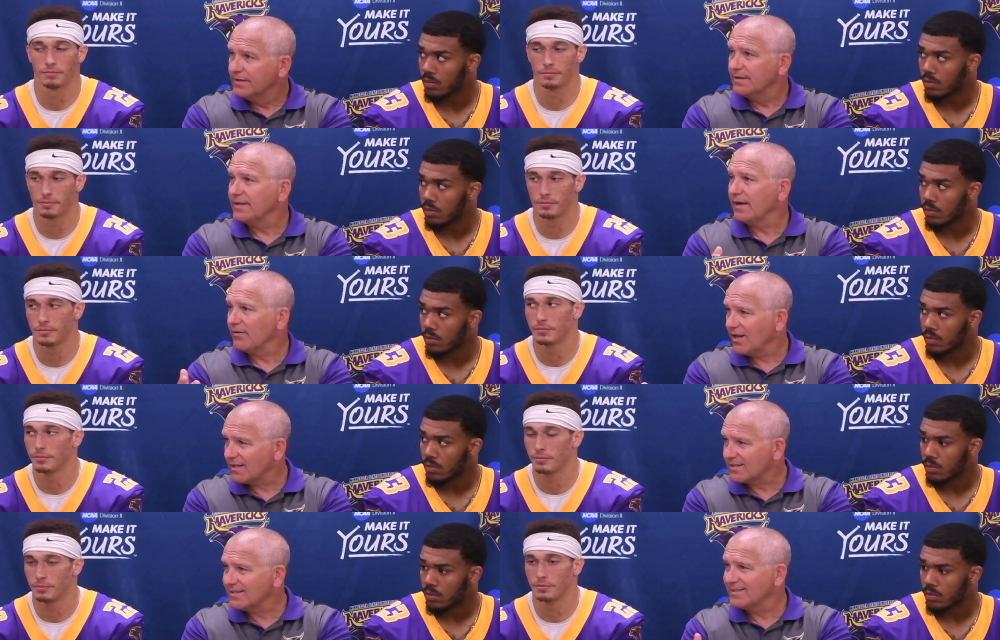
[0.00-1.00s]
Speaker 1: And
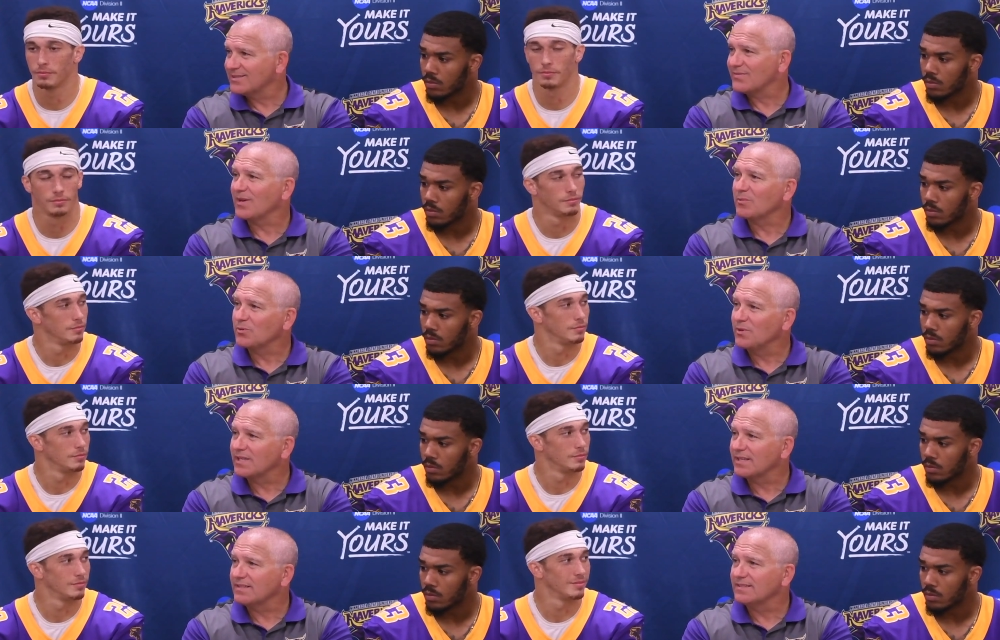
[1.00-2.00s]
ironically, it is family
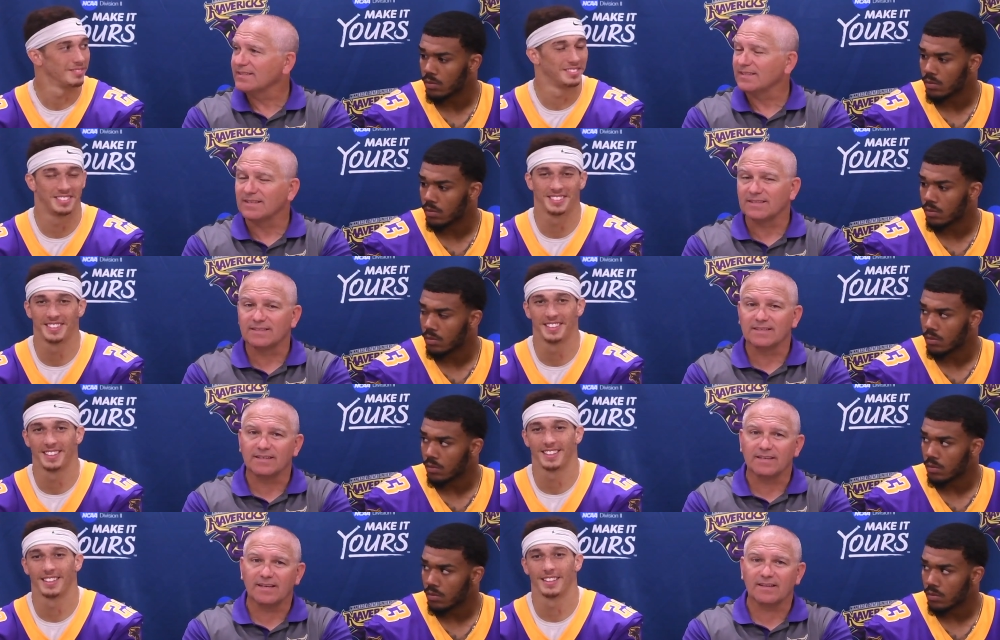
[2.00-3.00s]
weekend. And uh,
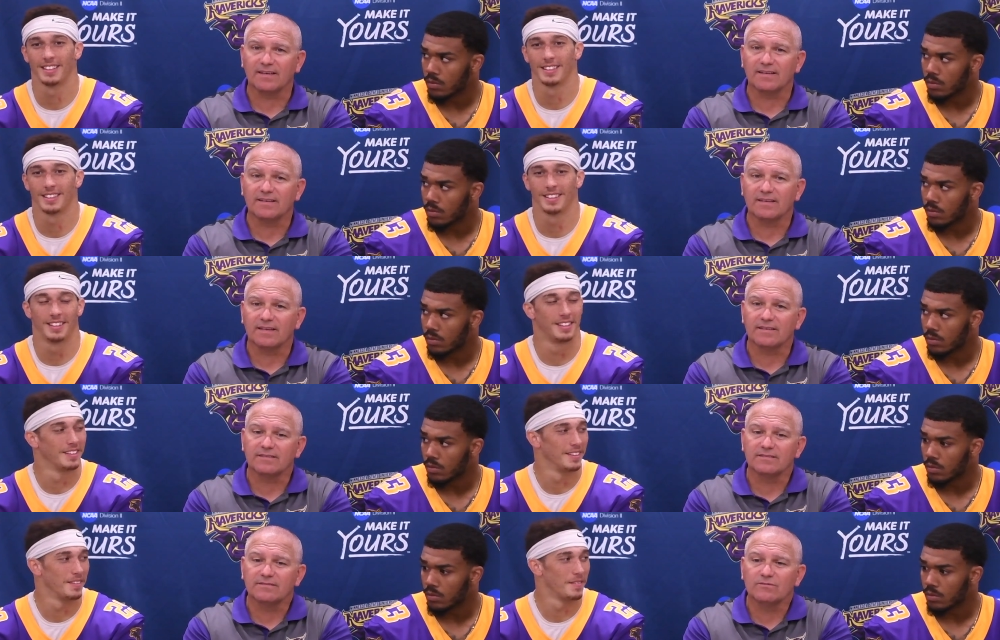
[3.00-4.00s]
I thought that
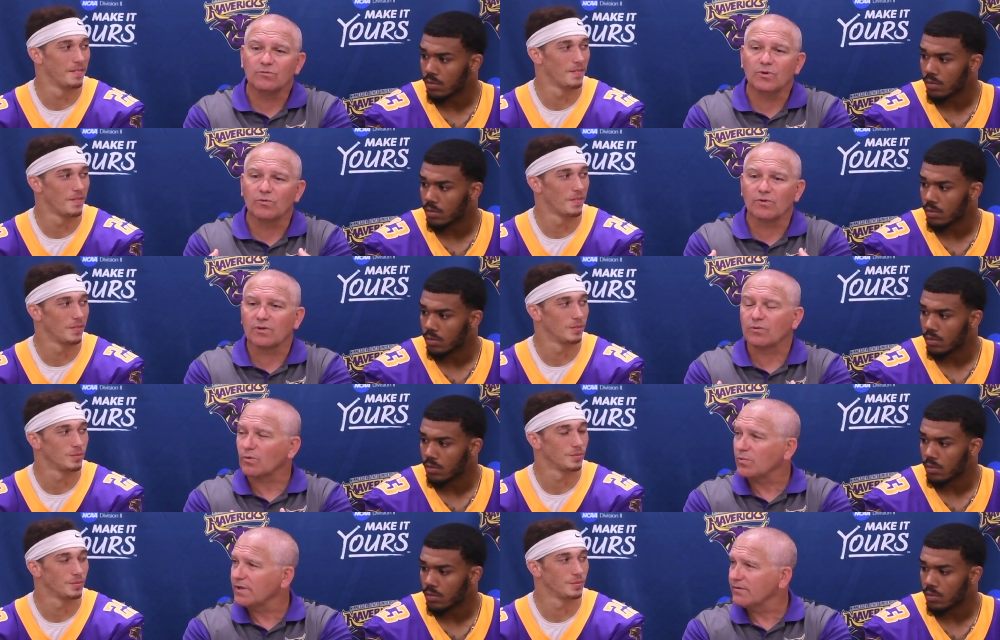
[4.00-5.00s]
we really were
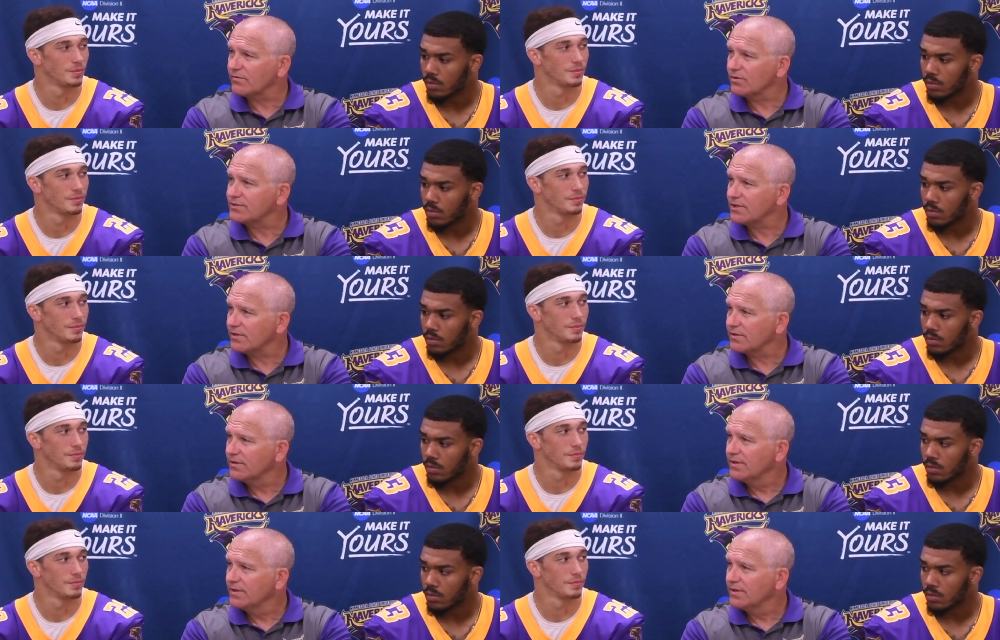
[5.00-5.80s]
playing for each other.